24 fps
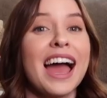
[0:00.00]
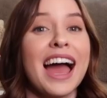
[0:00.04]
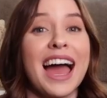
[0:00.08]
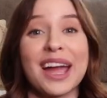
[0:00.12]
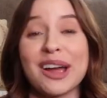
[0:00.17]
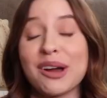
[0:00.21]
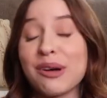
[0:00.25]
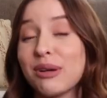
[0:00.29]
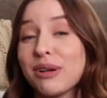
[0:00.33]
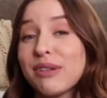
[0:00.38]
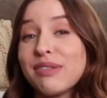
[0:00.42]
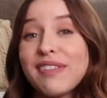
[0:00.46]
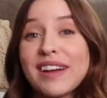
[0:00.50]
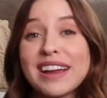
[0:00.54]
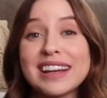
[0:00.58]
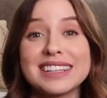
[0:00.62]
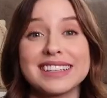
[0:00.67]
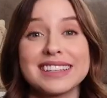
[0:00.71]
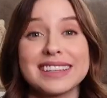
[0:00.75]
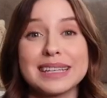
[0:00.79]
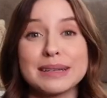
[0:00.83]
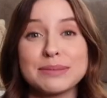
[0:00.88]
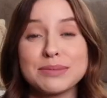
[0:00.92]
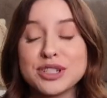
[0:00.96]
I go to find
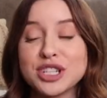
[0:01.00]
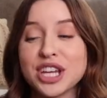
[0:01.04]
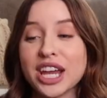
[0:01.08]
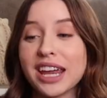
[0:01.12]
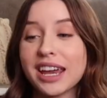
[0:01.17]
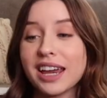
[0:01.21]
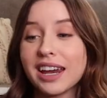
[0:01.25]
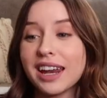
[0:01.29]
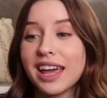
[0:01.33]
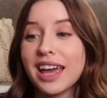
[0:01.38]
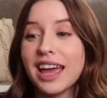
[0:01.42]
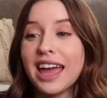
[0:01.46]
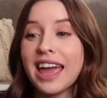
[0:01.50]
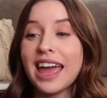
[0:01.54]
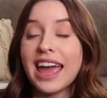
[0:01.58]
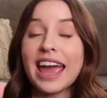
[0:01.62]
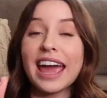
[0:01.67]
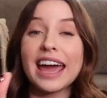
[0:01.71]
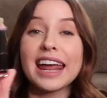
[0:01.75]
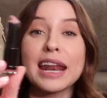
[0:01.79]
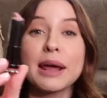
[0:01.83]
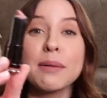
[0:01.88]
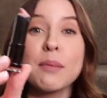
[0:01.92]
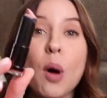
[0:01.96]
a lip shade,
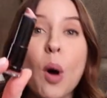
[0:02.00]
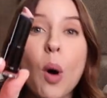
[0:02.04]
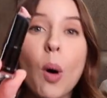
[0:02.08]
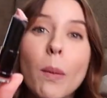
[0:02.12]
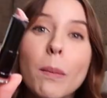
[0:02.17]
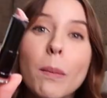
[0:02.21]
and I'm